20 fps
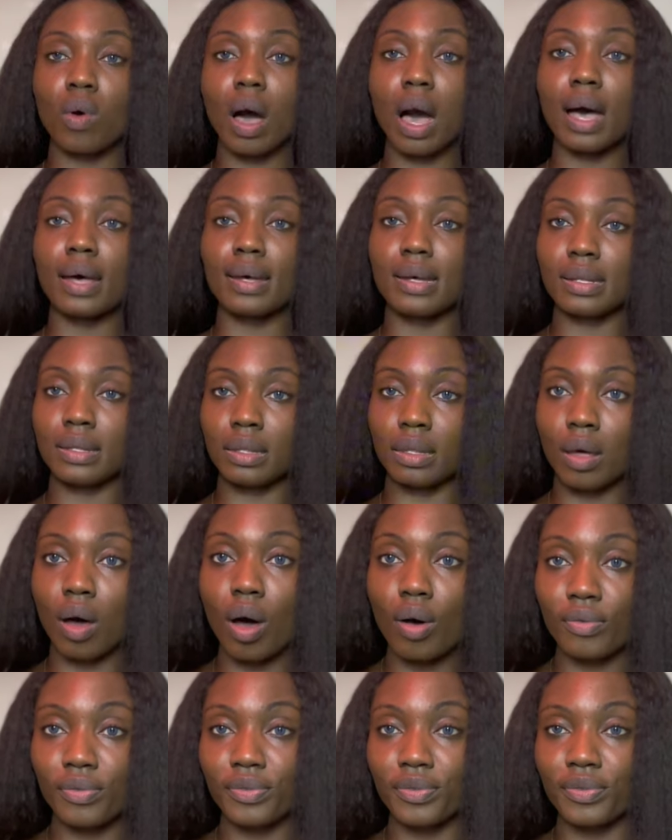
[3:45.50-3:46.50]
are
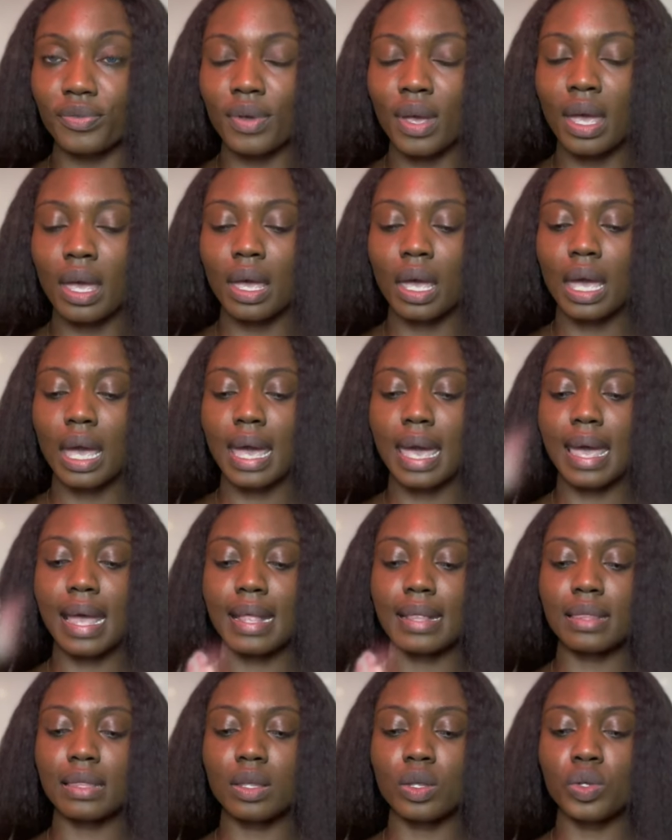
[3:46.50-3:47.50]
enough
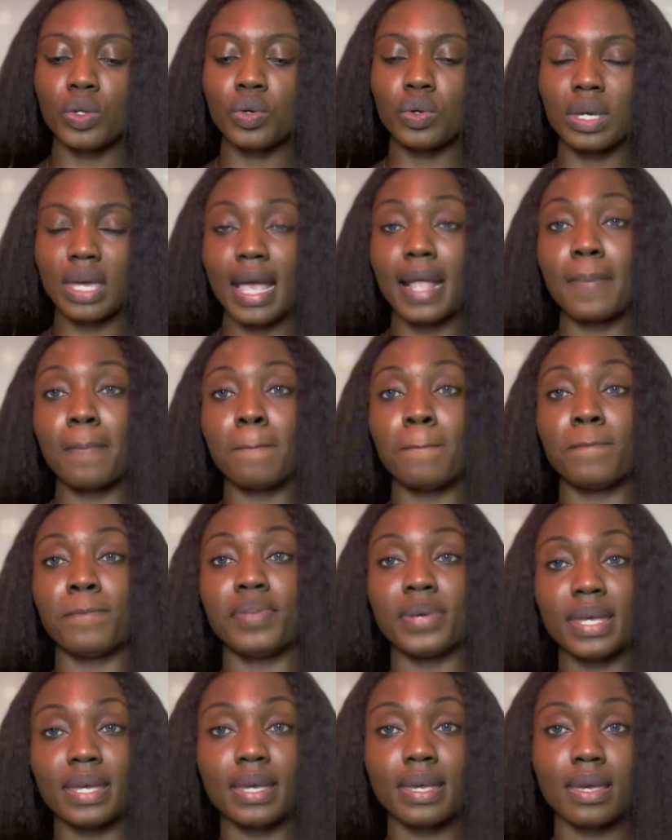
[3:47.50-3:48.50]
and you can
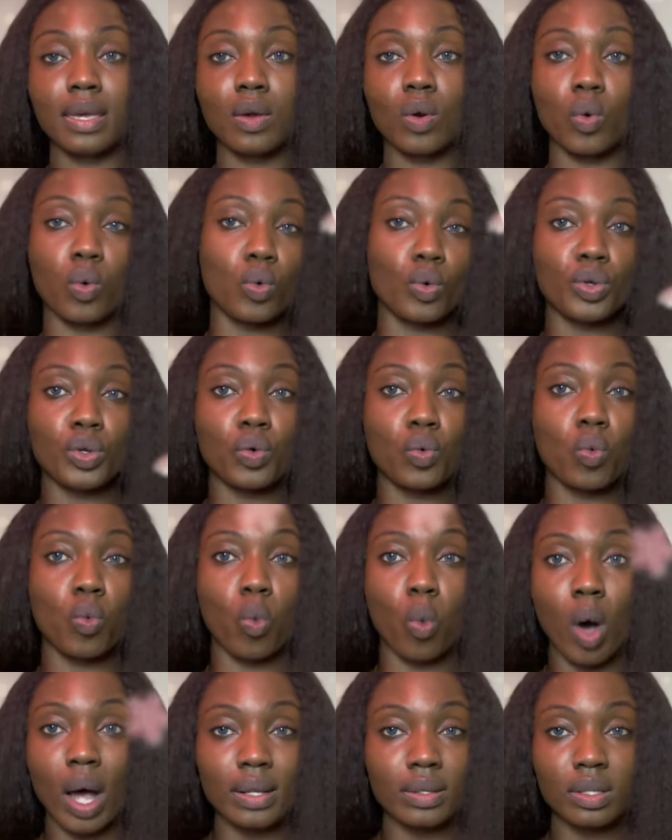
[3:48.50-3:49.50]
be who you
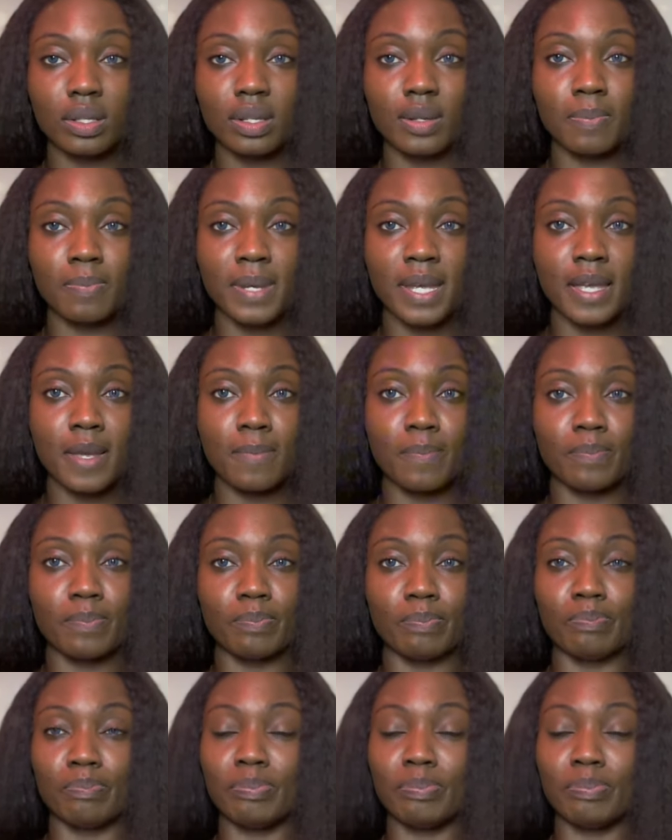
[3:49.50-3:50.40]
want to be